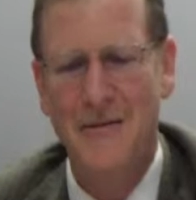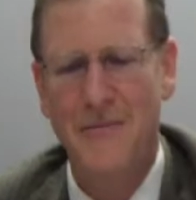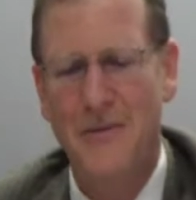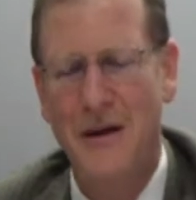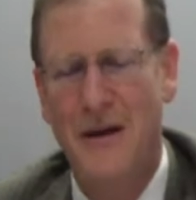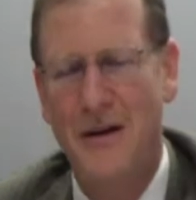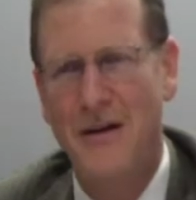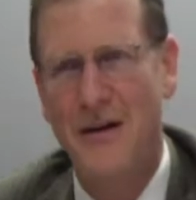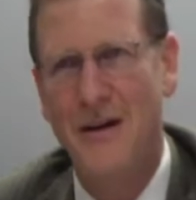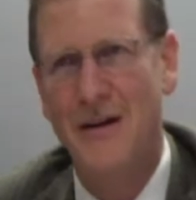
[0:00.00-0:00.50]

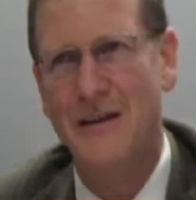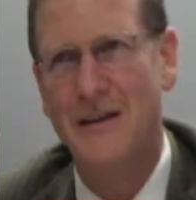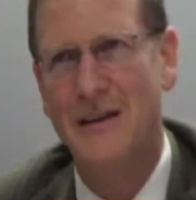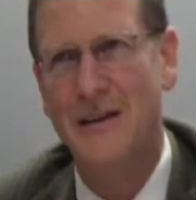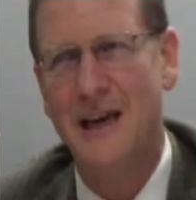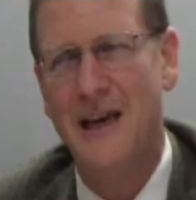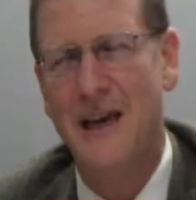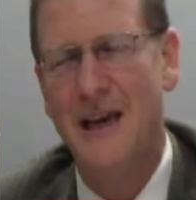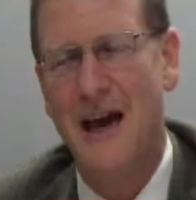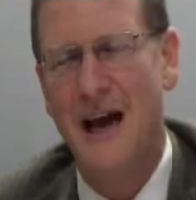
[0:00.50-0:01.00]

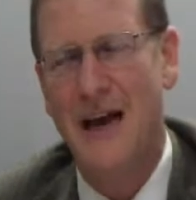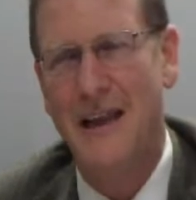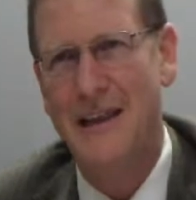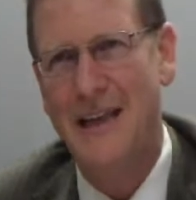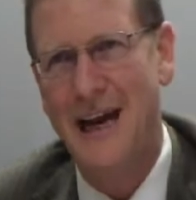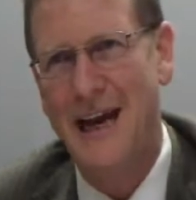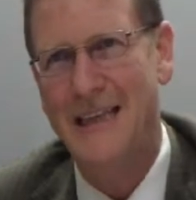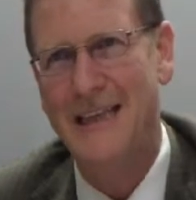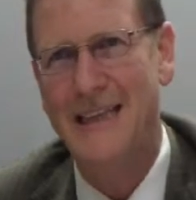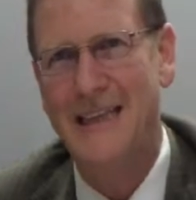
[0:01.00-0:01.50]
Because at
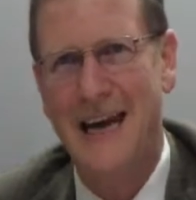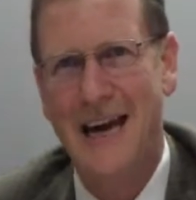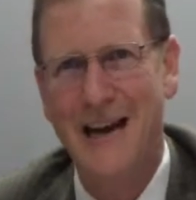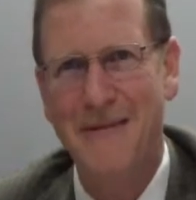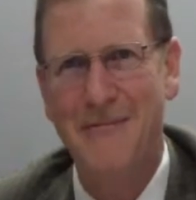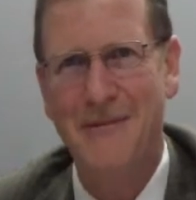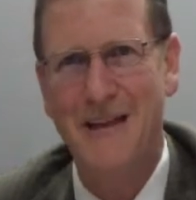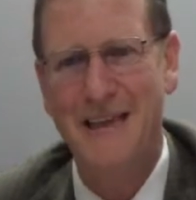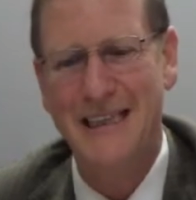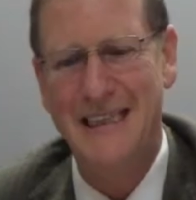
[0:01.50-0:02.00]
that
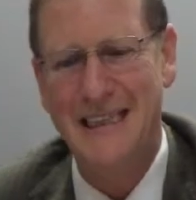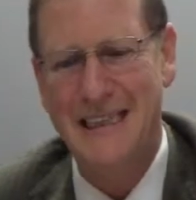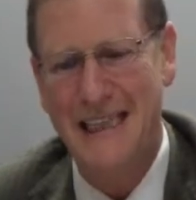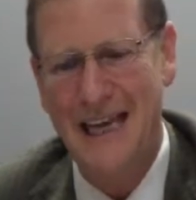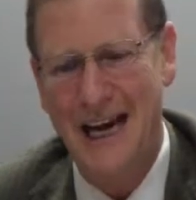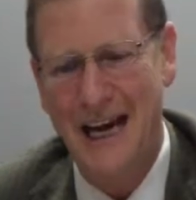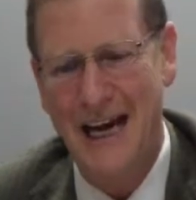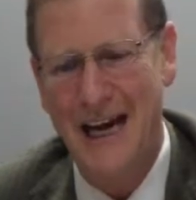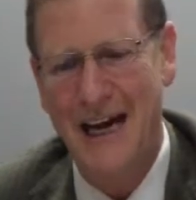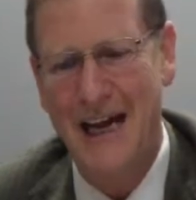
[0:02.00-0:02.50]
time the
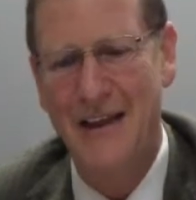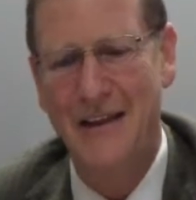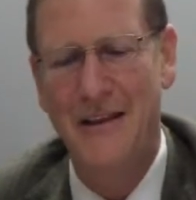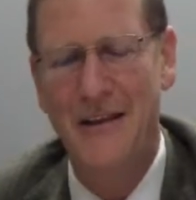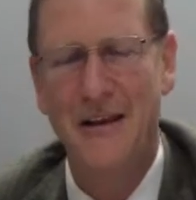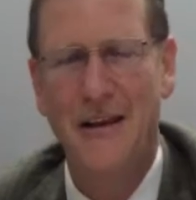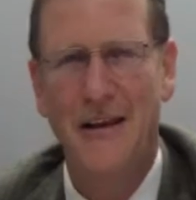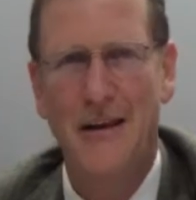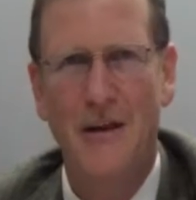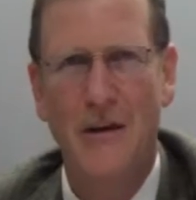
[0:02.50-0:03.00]

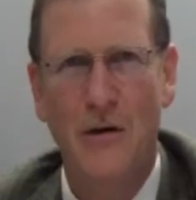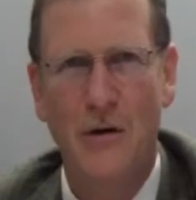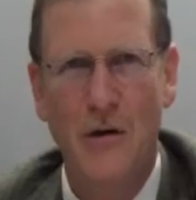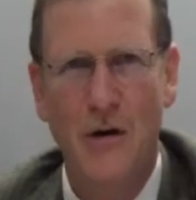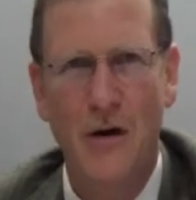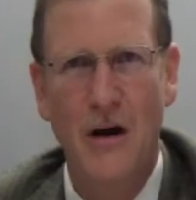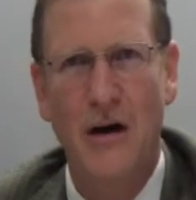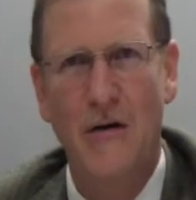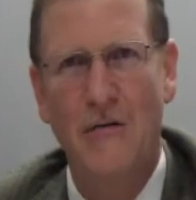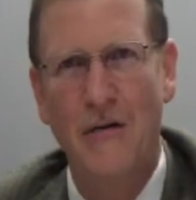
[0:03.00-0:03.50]
sun
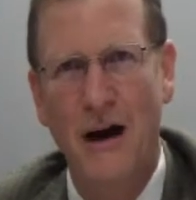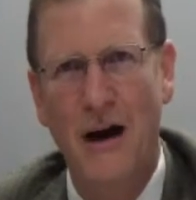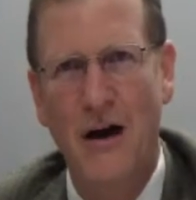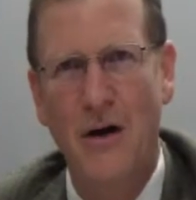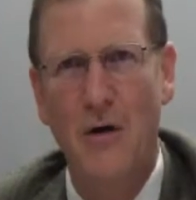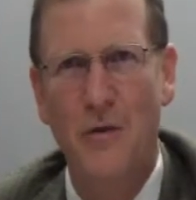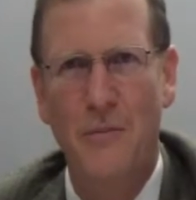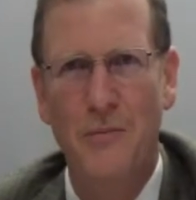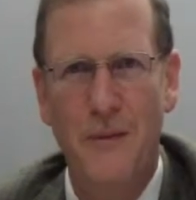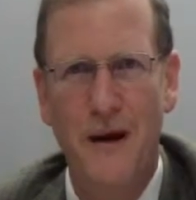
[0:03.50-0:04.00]
go
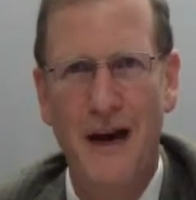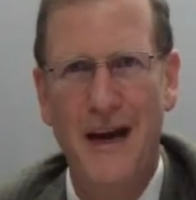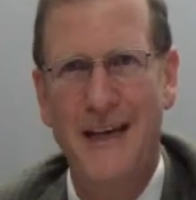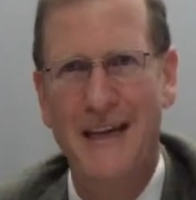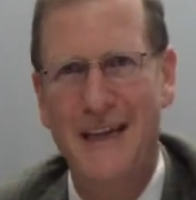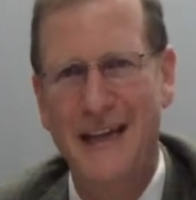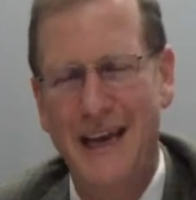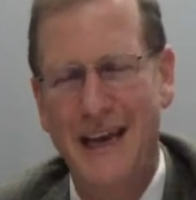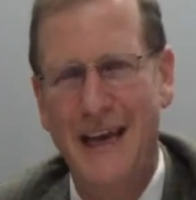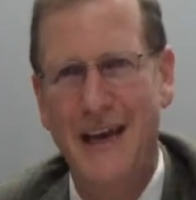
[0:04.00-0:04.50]
around by
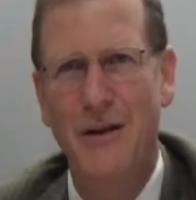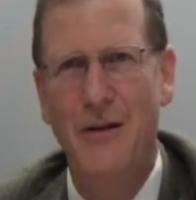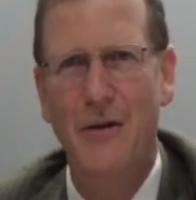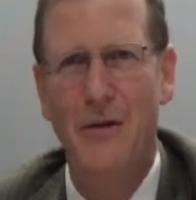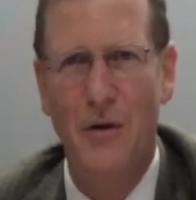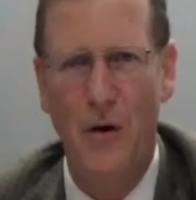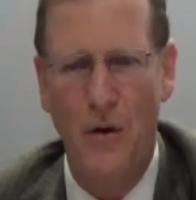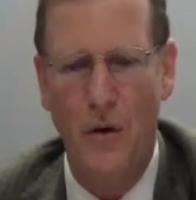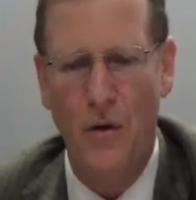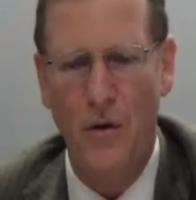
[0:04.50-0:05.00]
the
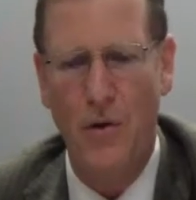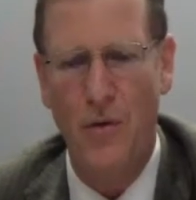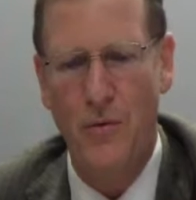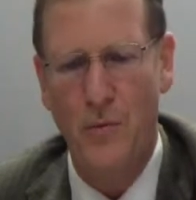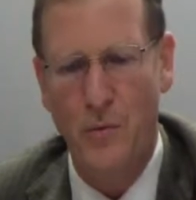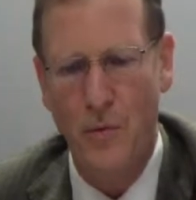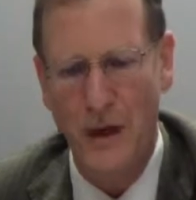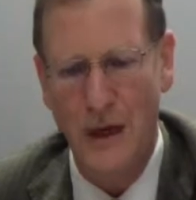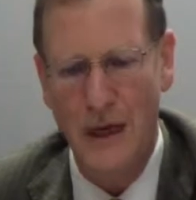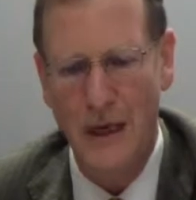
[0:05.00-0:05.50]
north
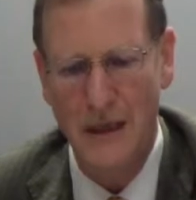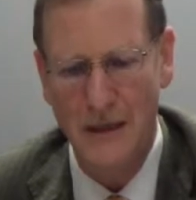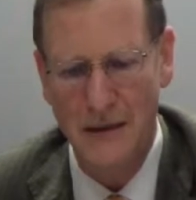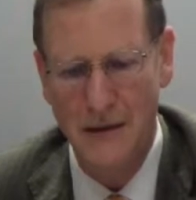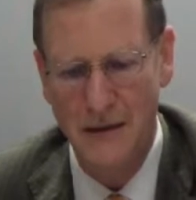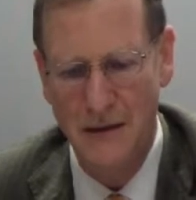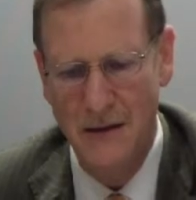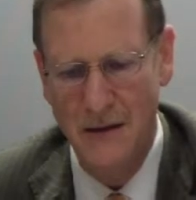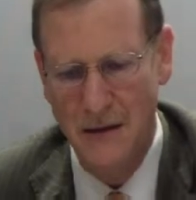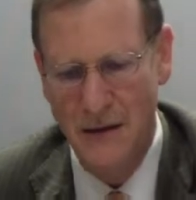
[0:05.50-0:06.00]

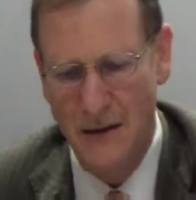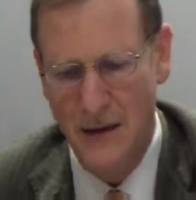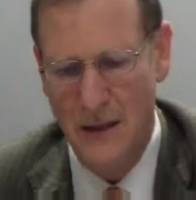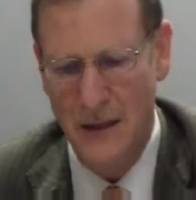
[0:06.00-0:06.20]
wind